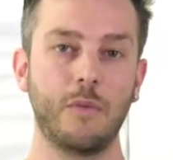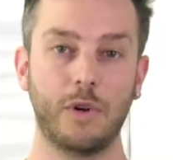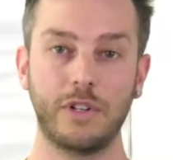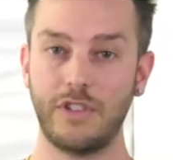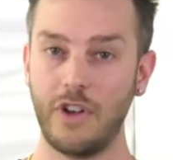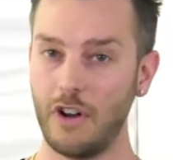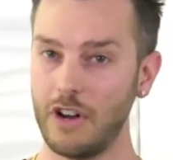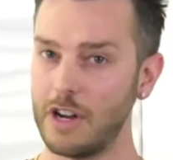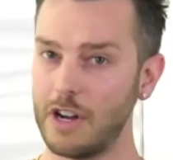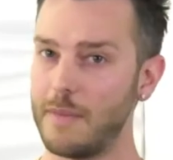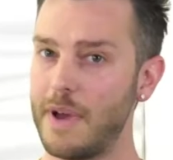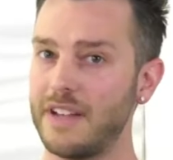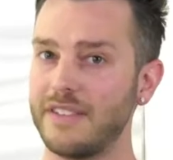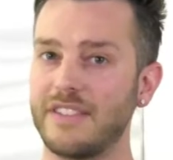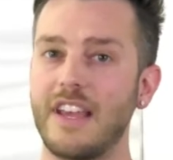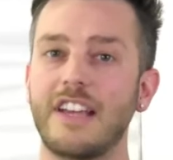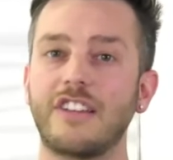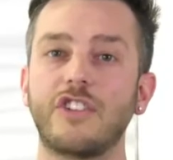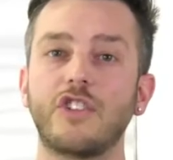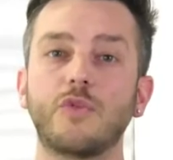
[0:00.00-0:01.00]
We're talking about
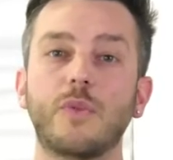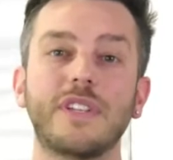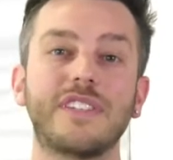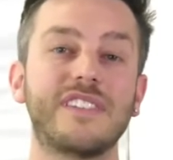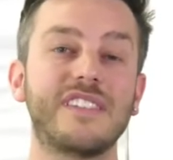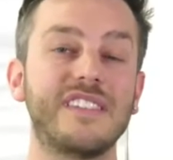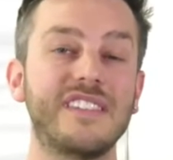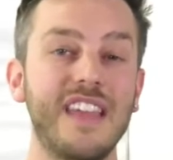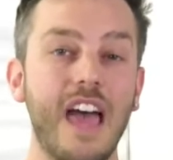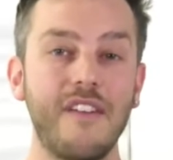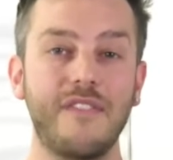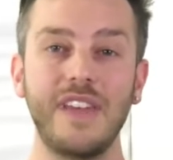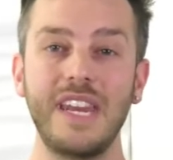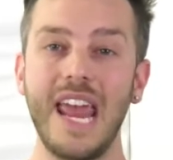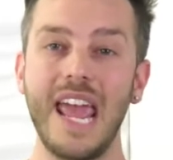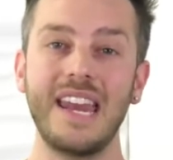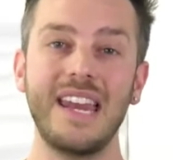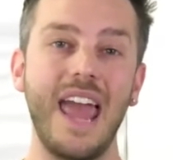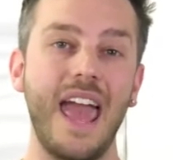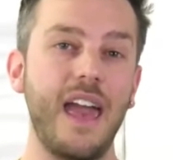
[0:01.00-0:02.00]
sessions with 7-
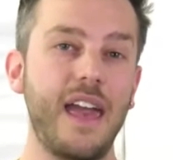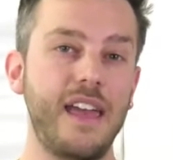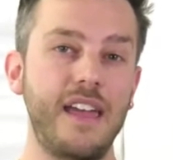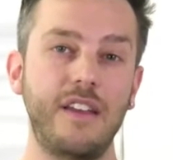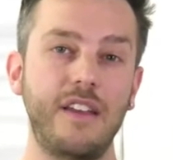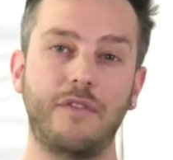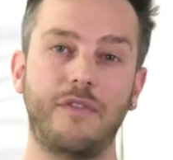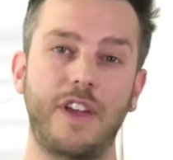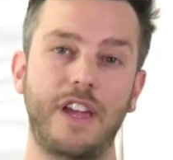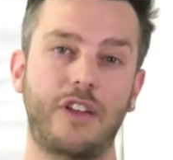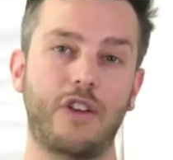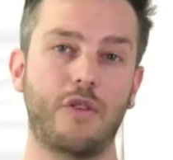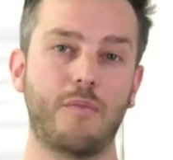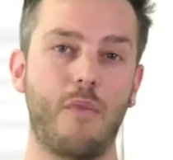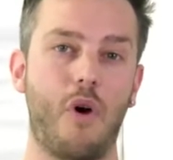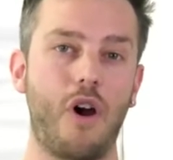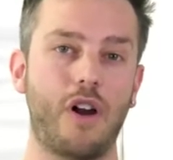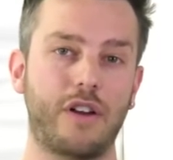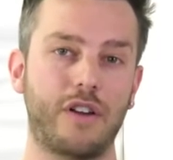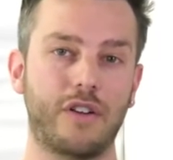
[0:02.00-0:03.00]
and 8-figure
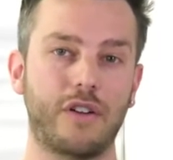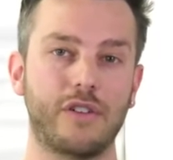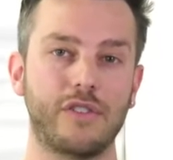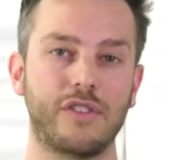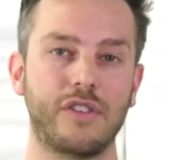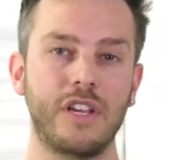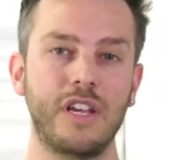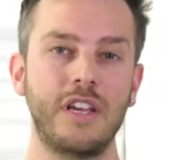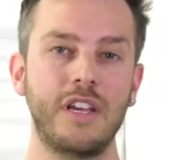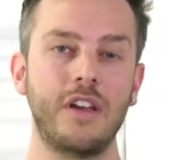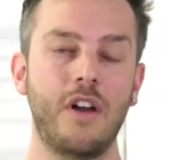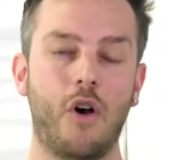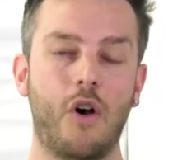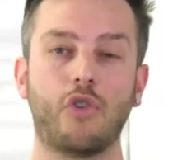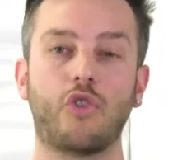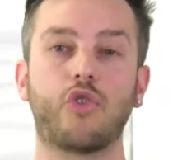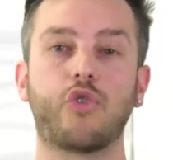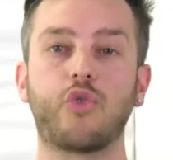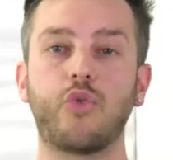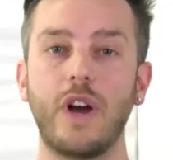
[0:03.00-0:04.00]
marketers
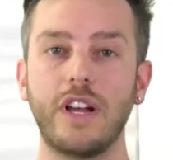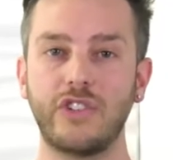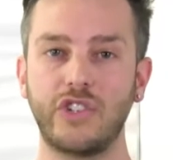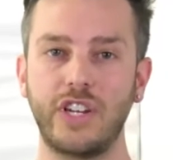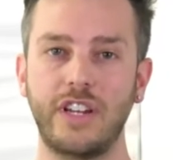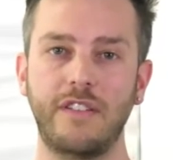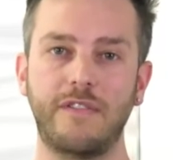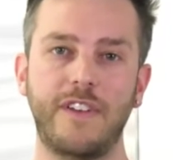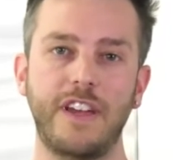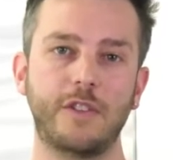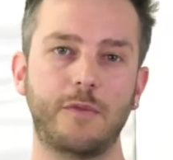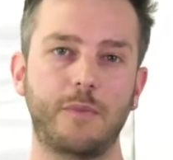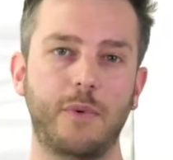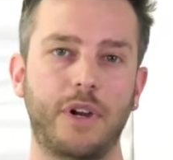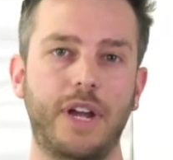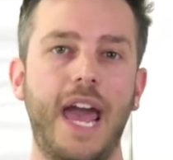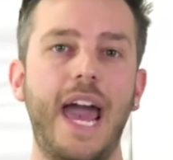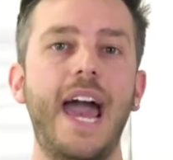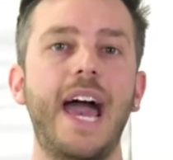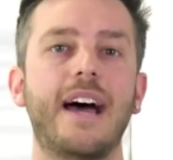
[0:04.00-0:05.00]
on crushing
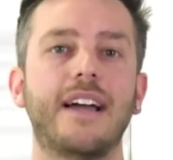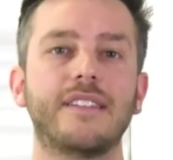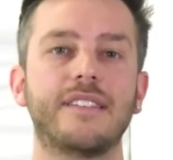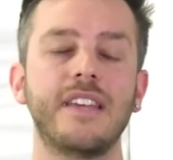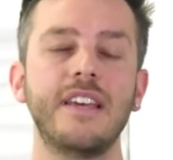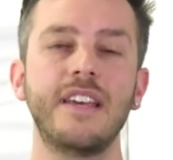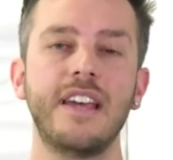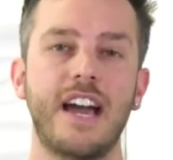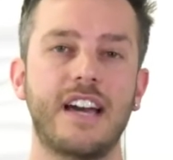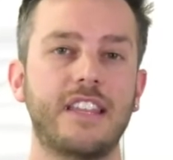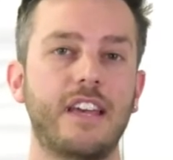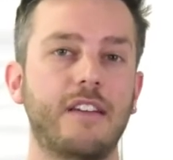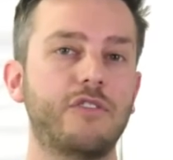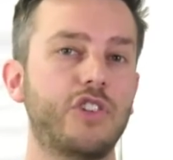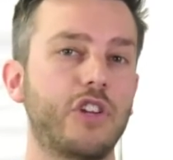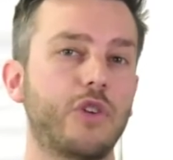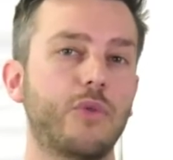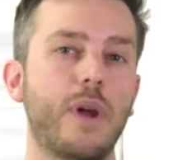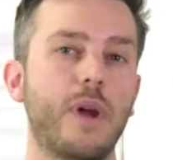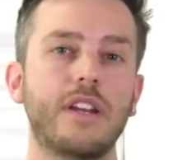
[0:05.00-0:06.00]
Facebook ads, how they've
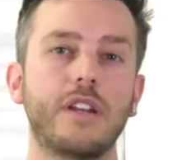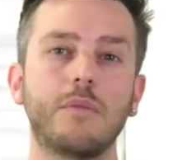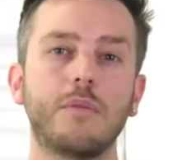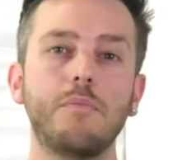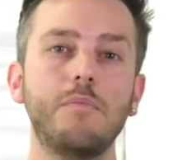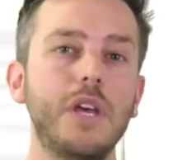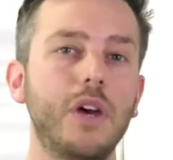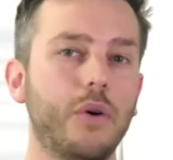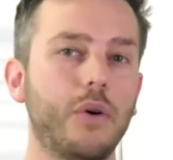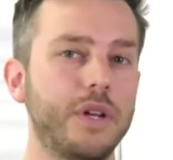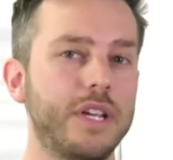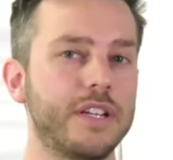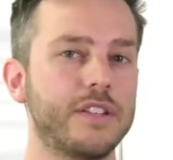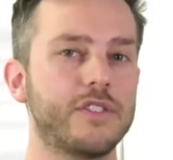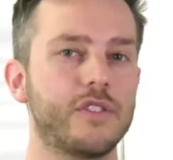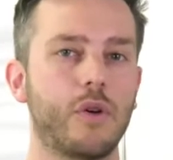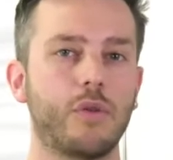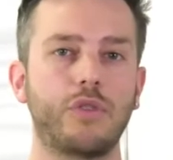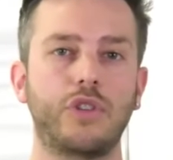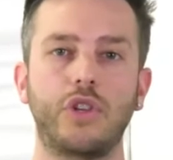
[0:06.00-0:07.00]
generated
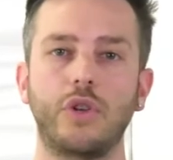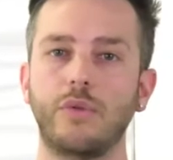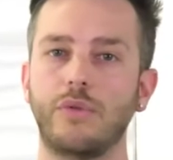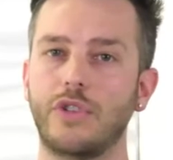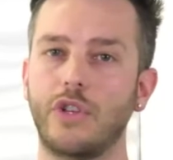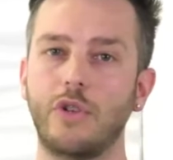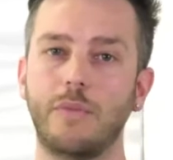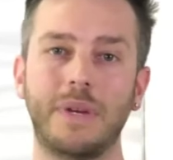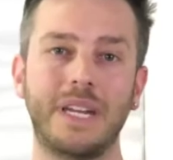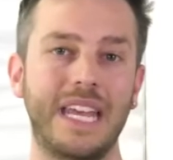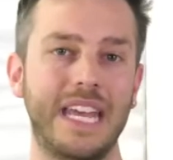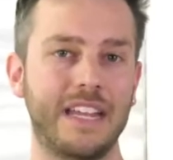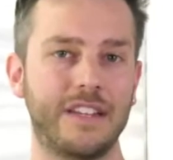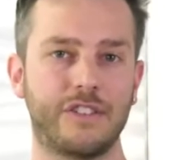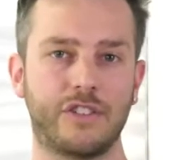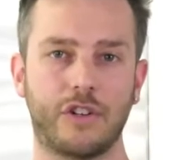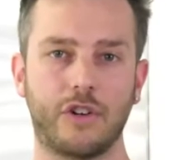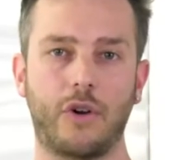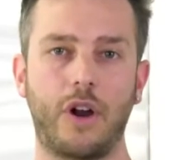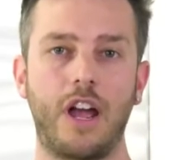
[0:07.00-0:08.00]
millions on YouTube and
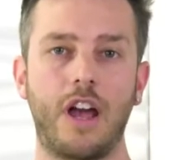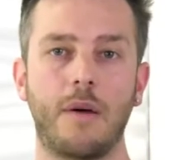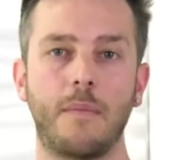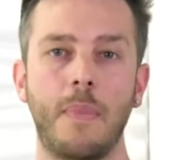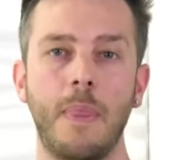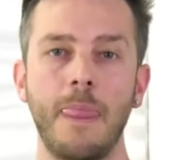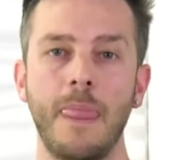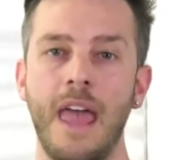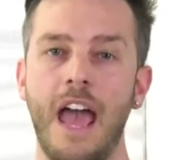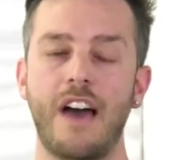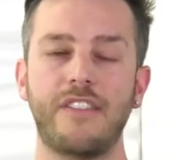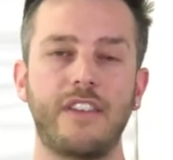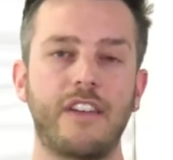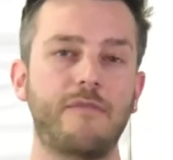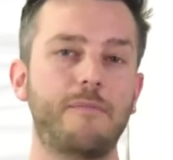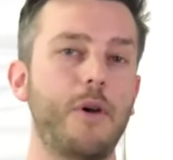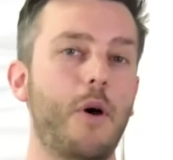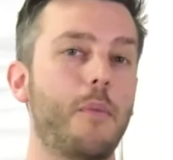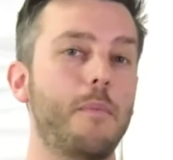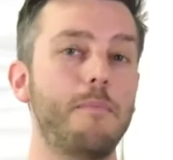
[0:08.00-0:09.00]
Instagram, how
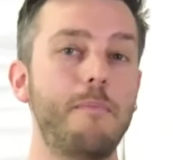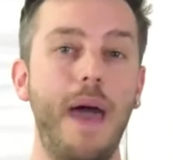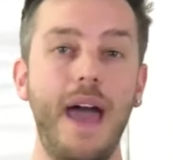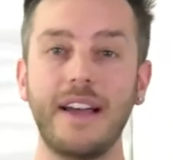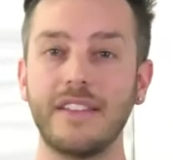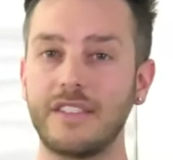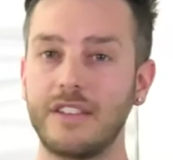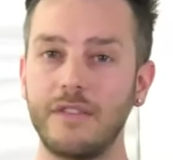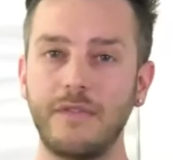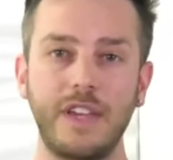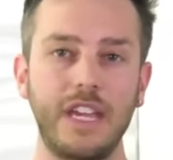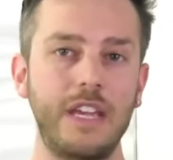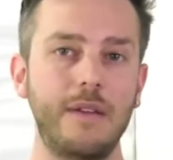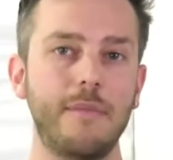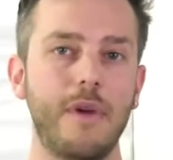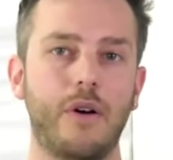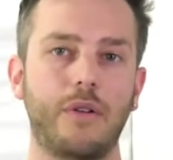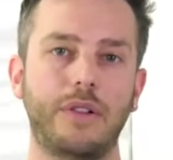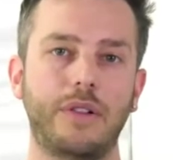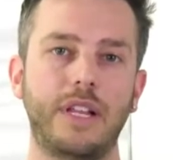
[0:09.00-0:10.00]
they've built massive
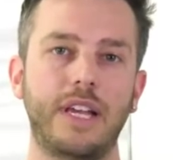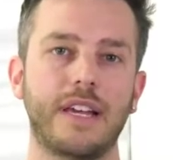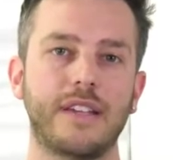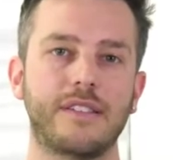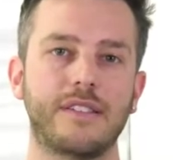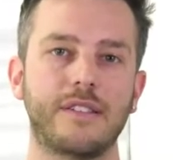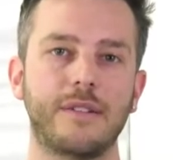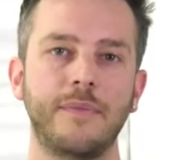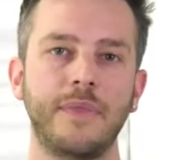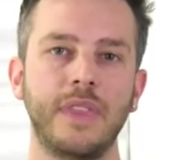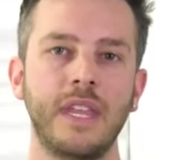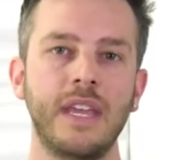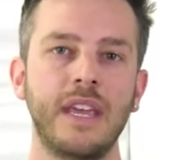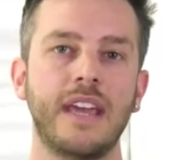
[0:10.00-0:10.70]
email lists,